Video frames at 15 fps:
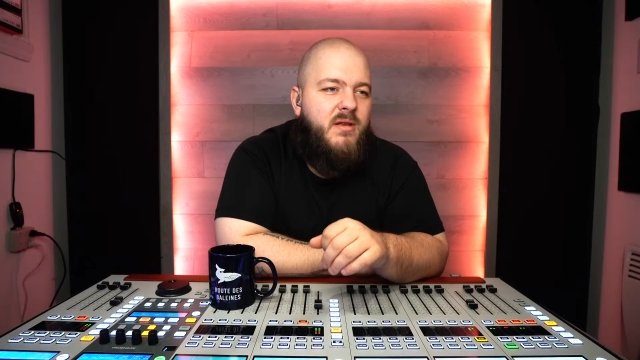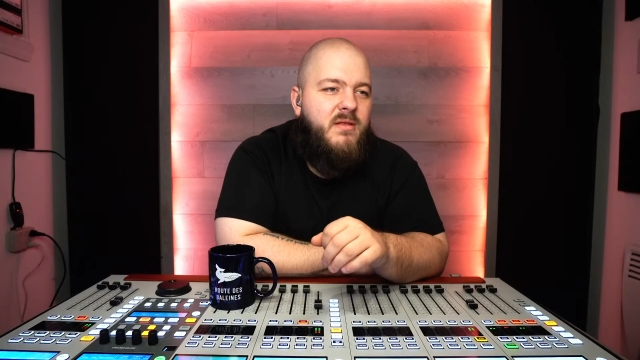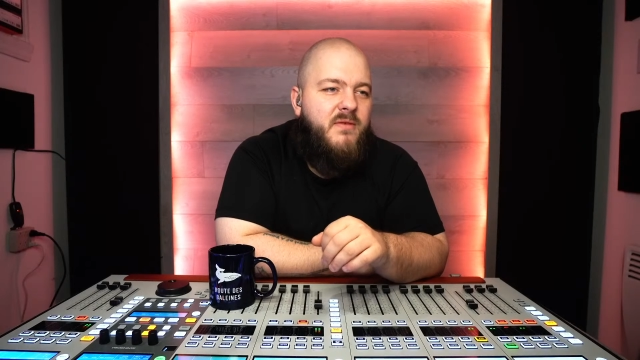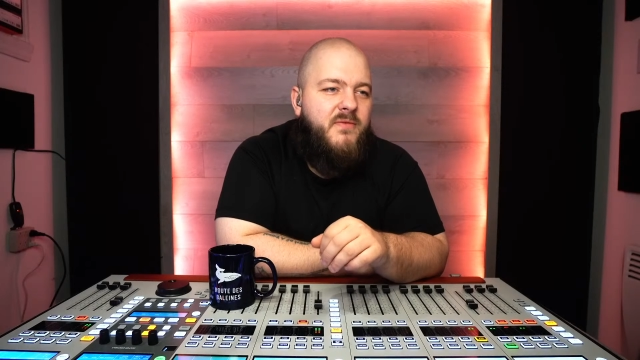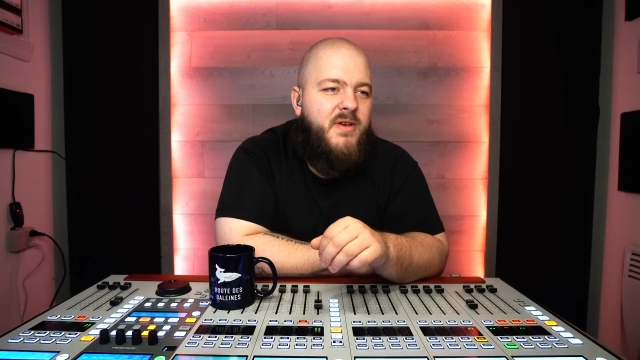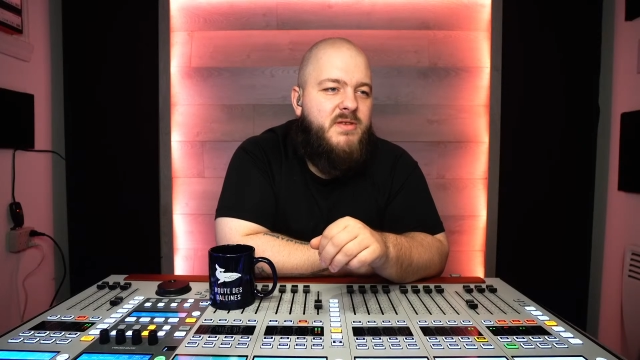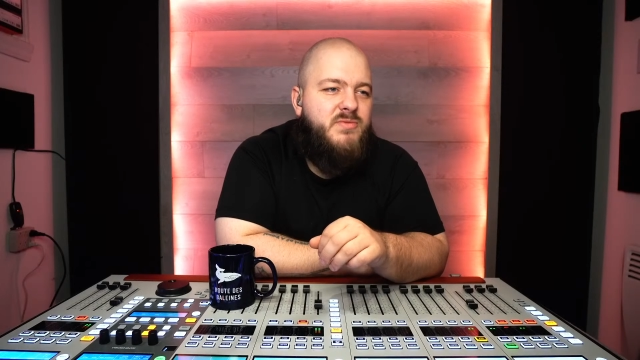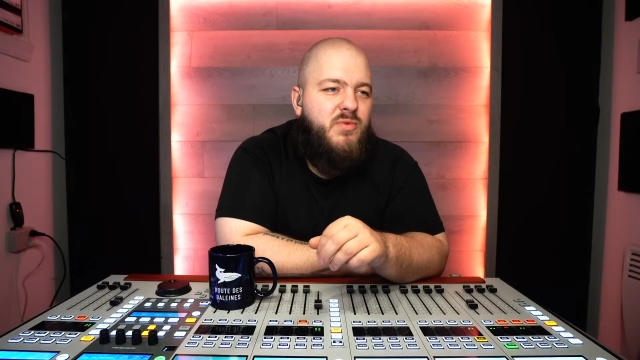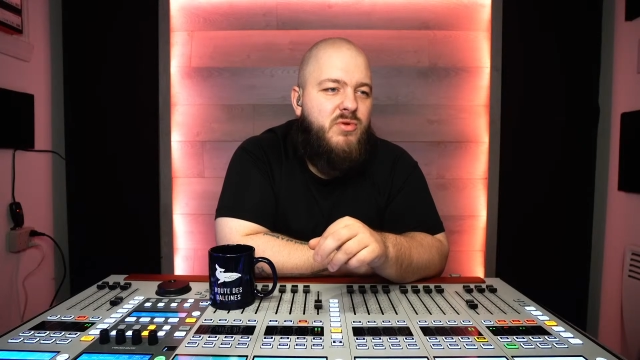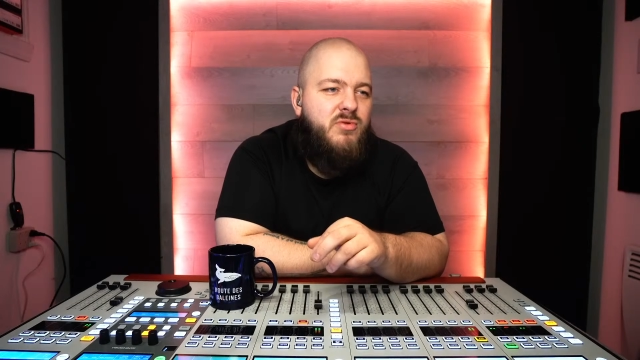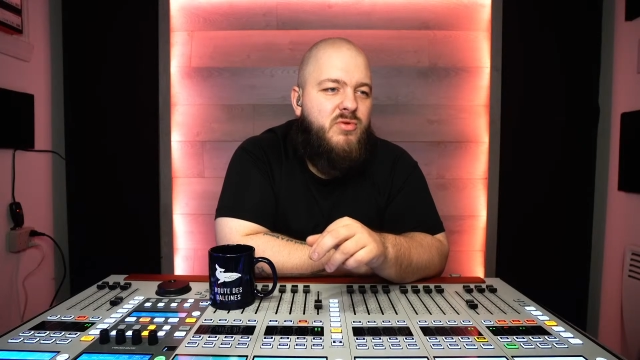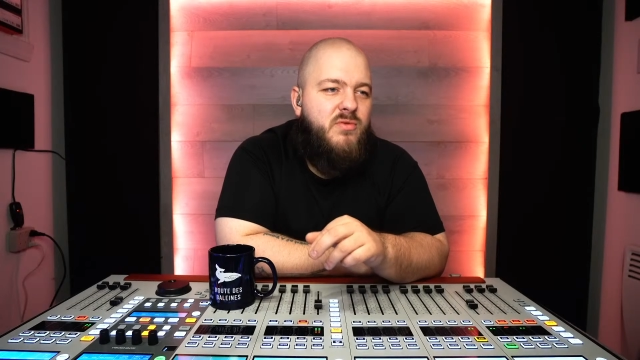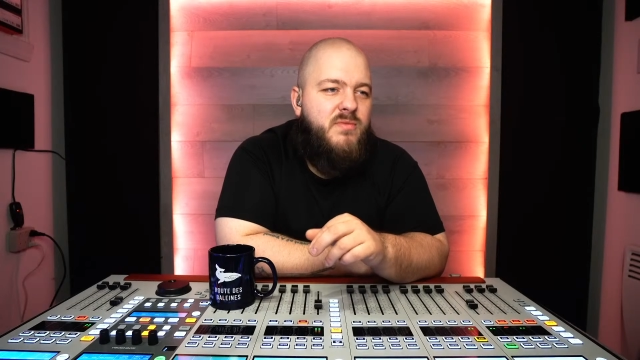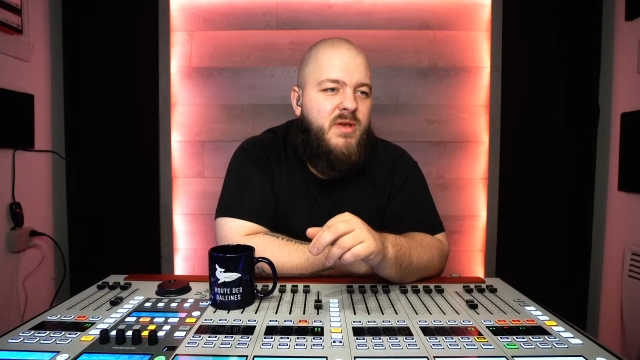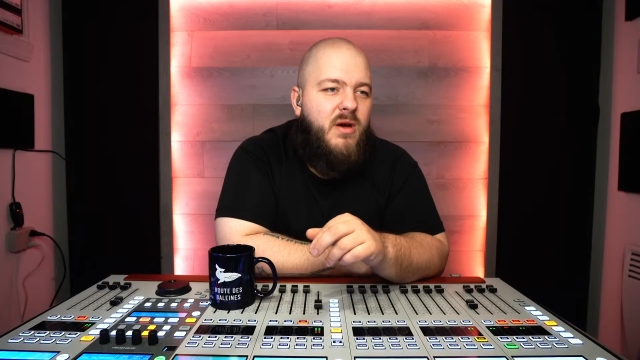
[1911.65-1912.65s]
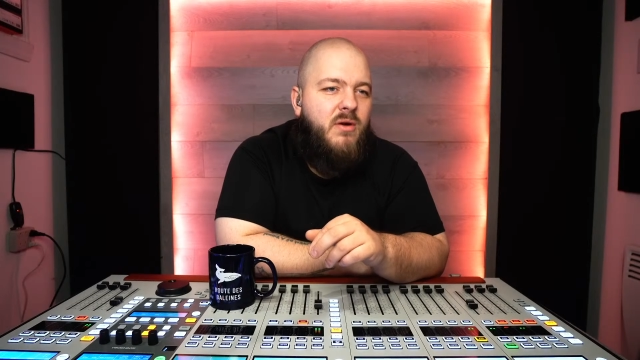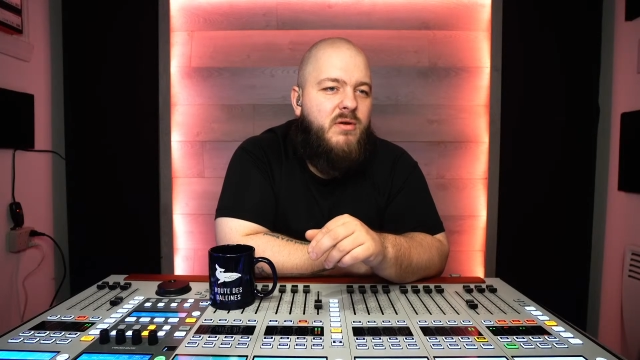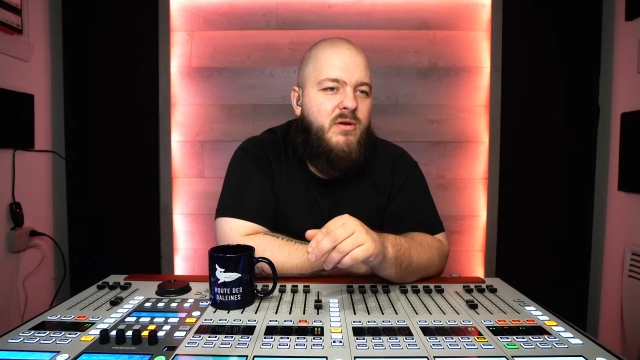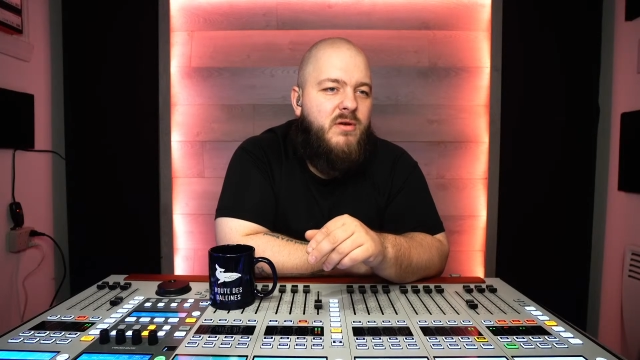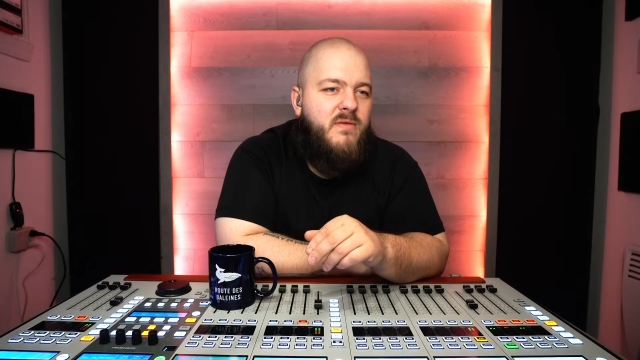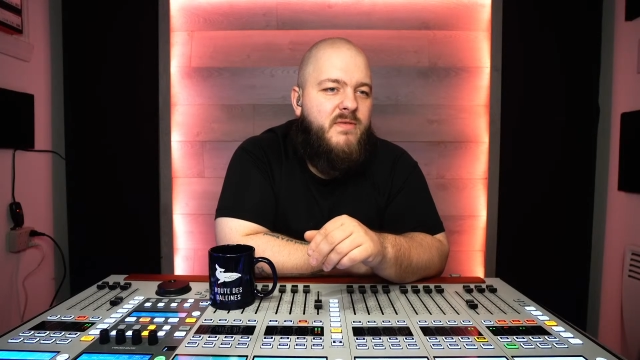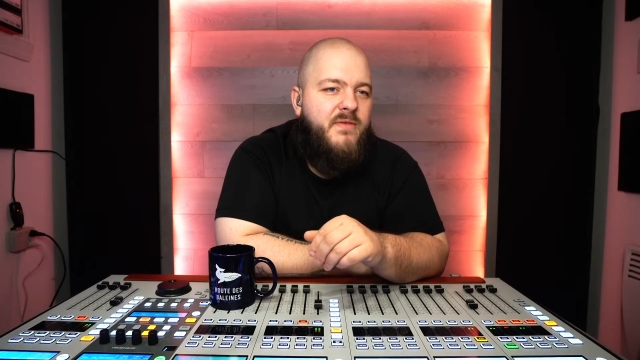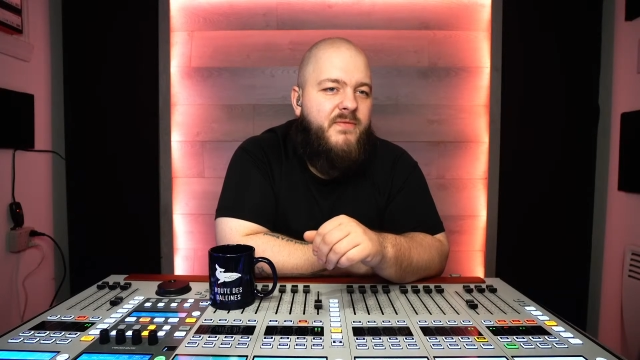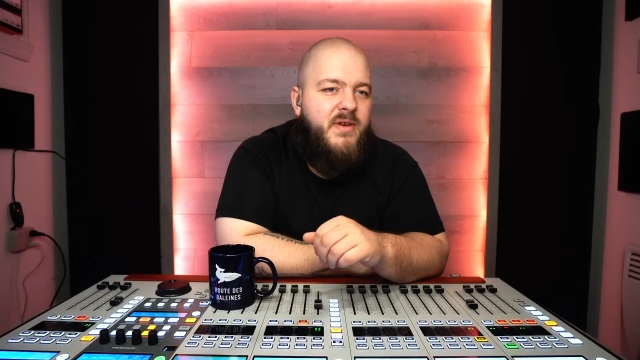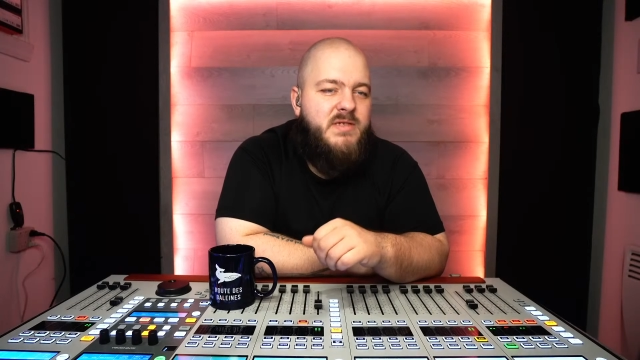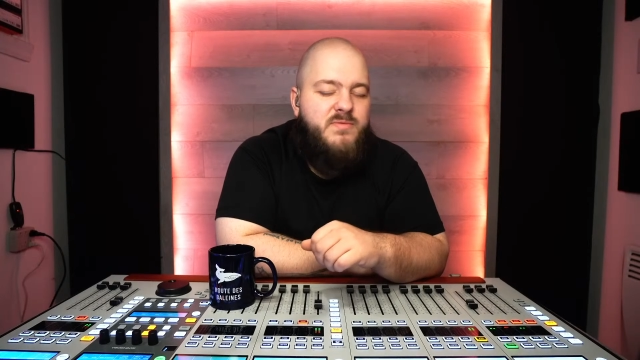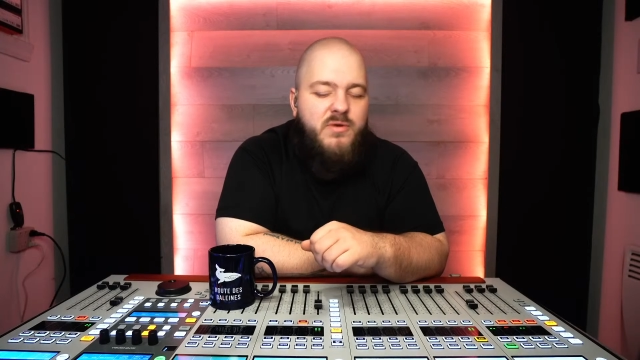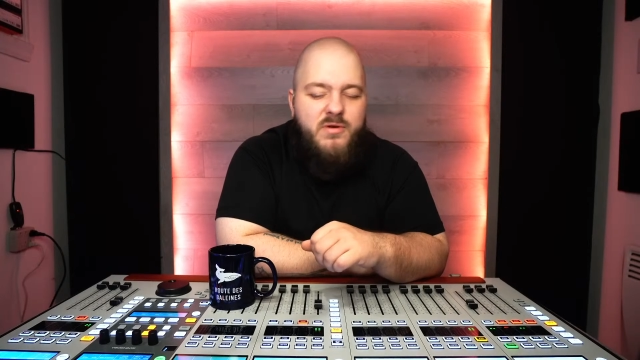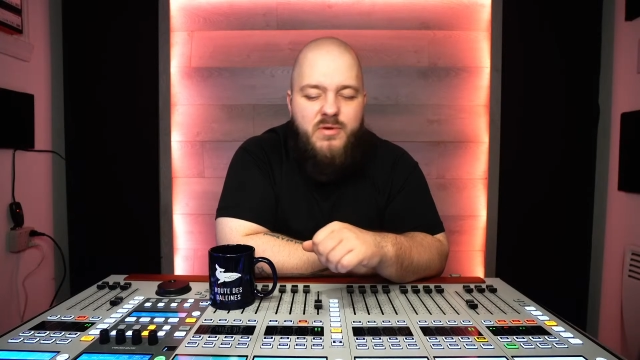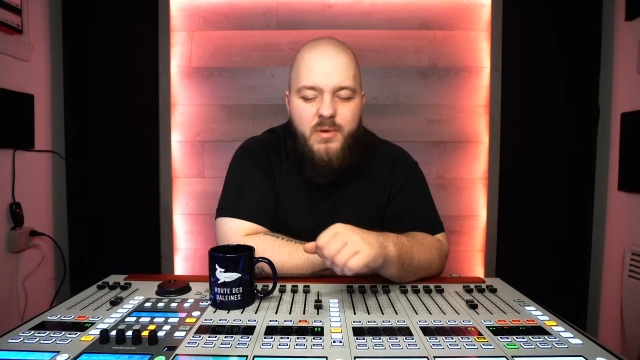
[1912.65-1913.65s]
the Facebook group, the owner of the
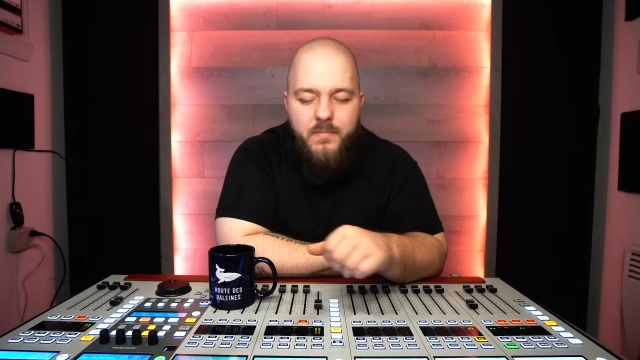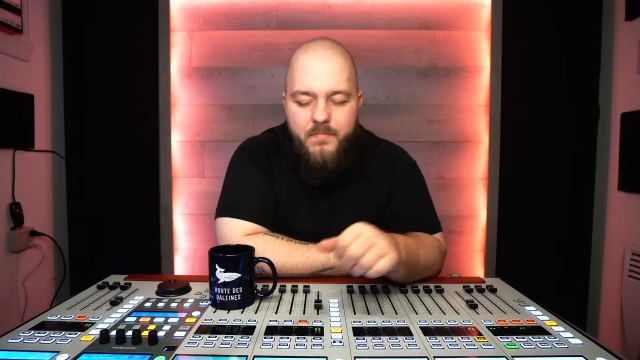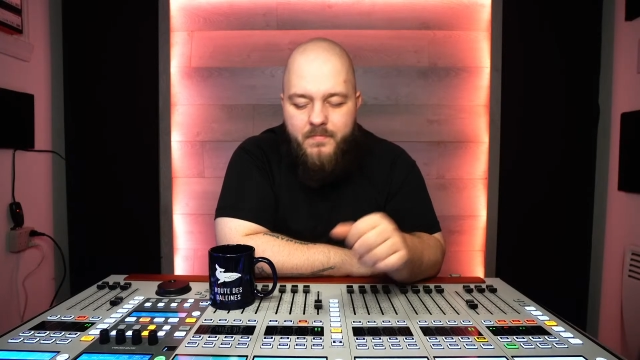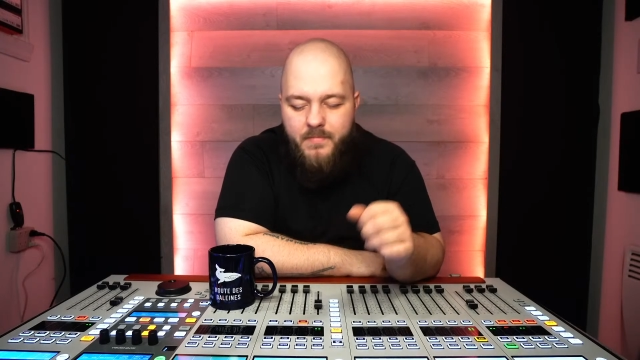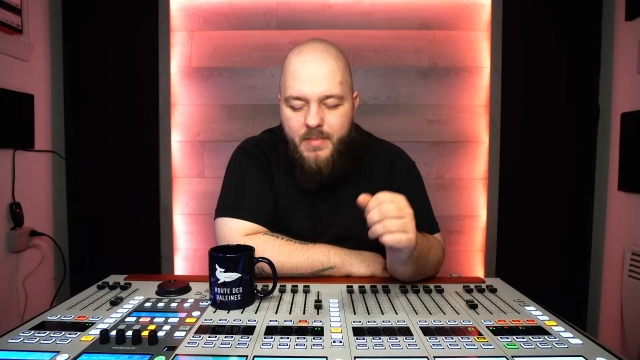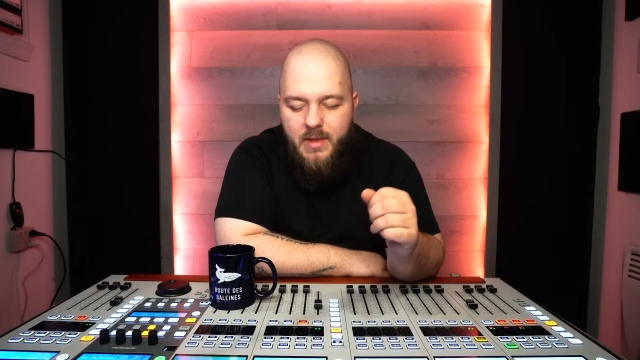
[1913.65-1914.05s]
Facebook group.